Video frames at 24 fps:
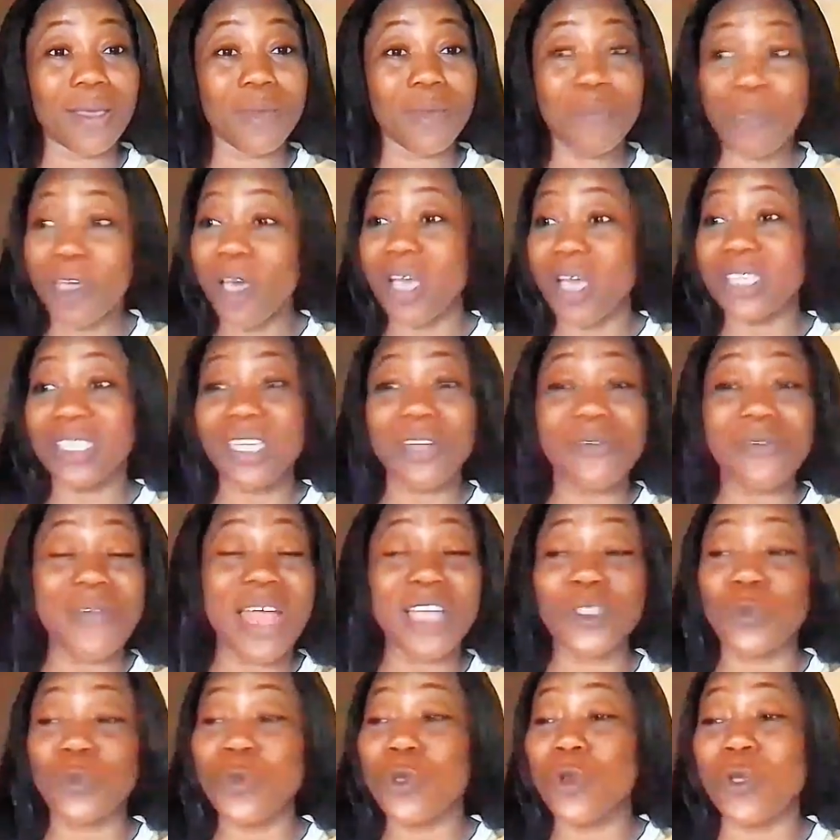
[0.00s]
Because the
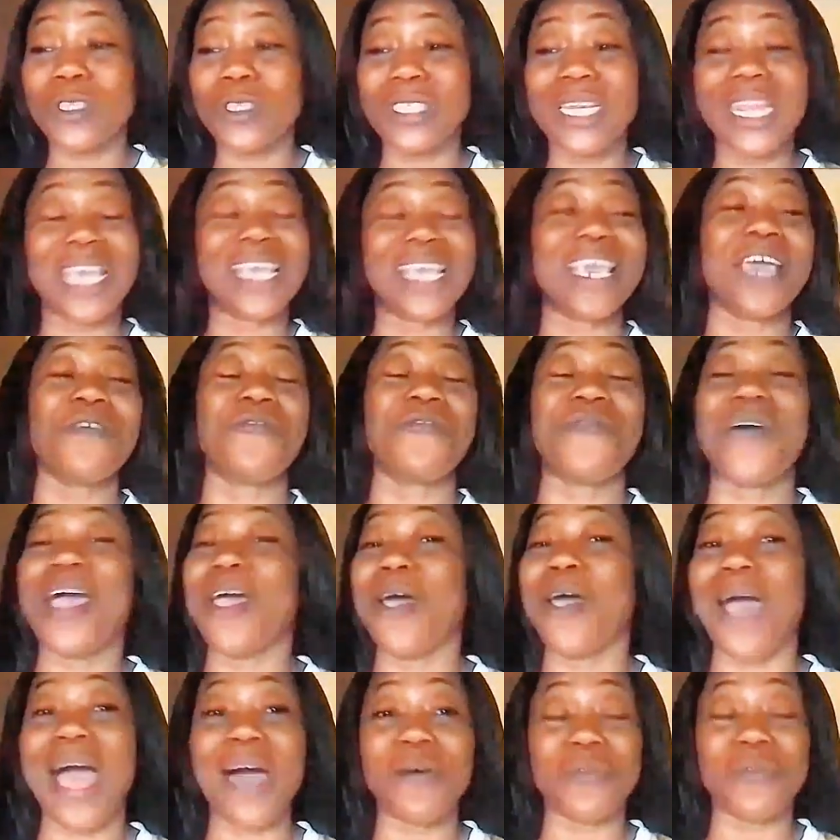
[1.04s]
rest we know say they get
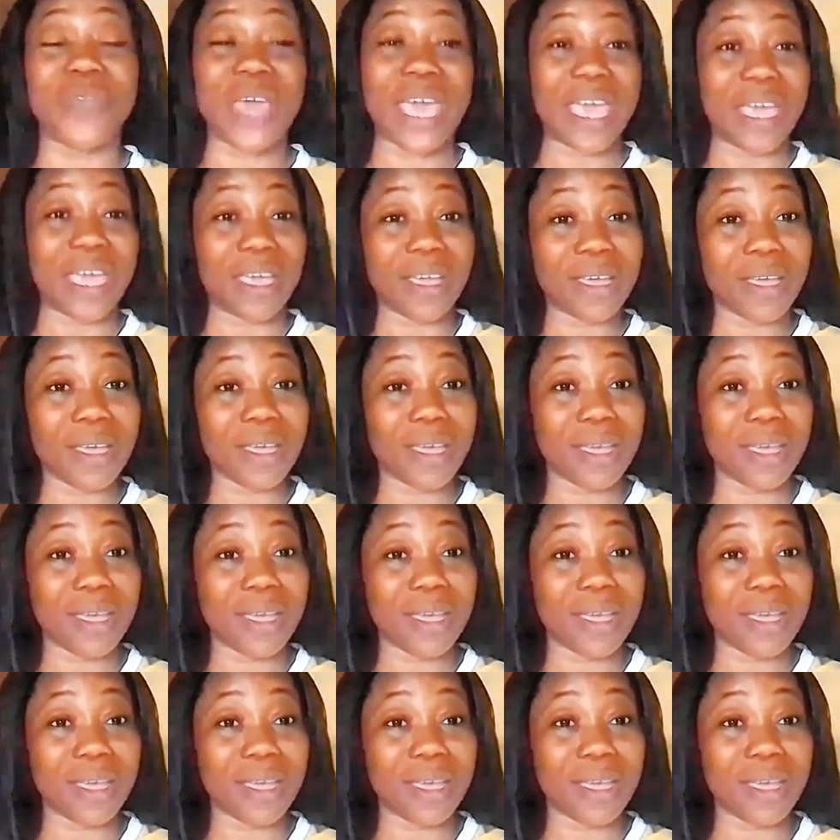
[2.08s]
fired out there.